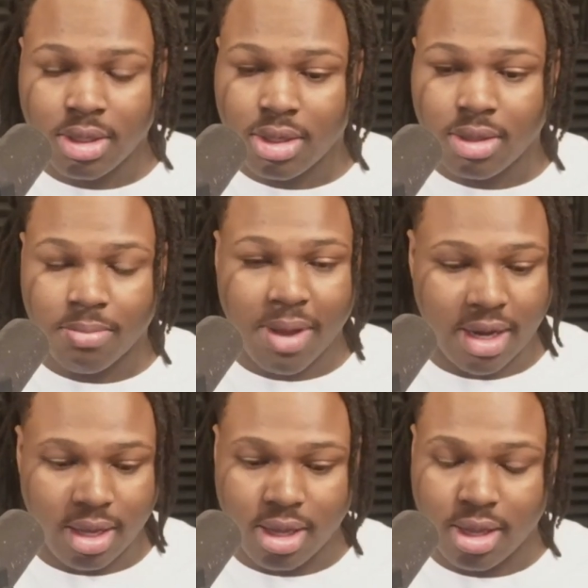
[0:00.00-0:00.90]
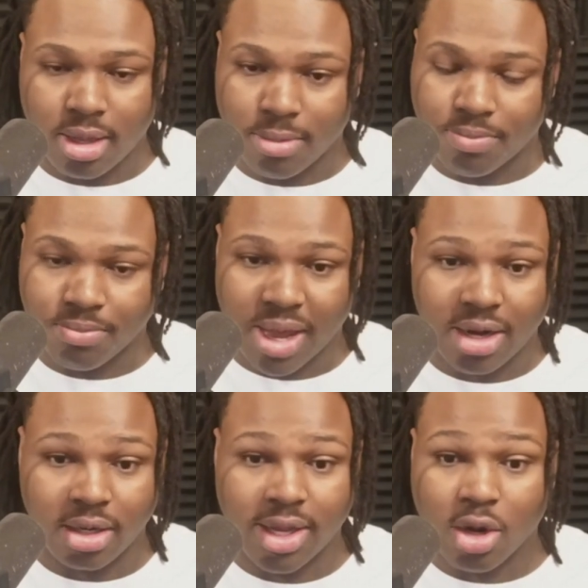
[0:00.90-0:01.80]
by the uh by the
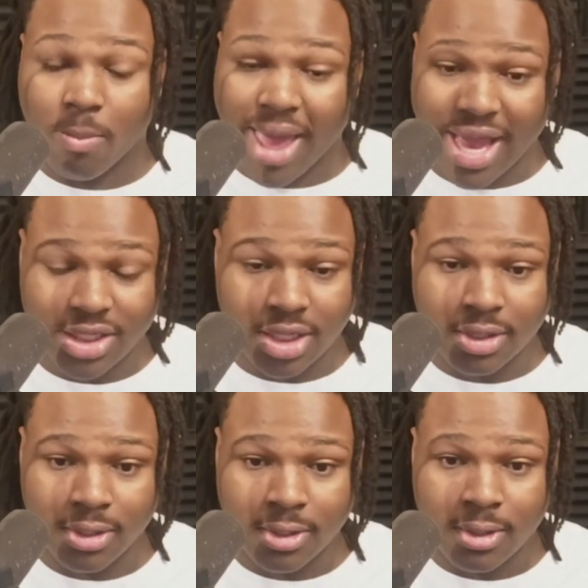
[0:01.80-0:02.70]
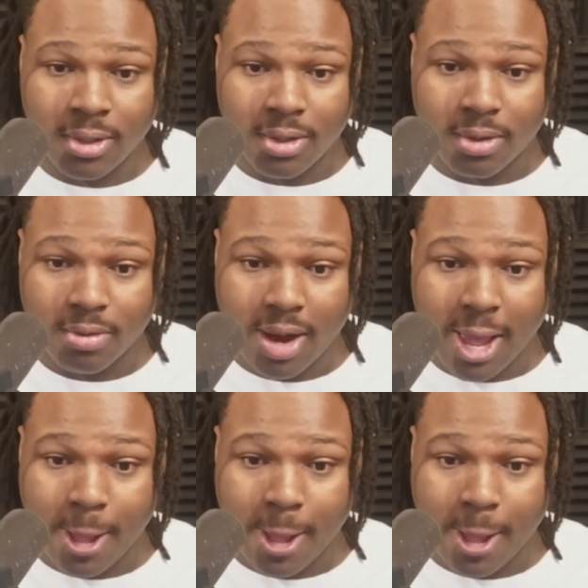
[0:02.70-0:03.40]
Orlando Magic, right?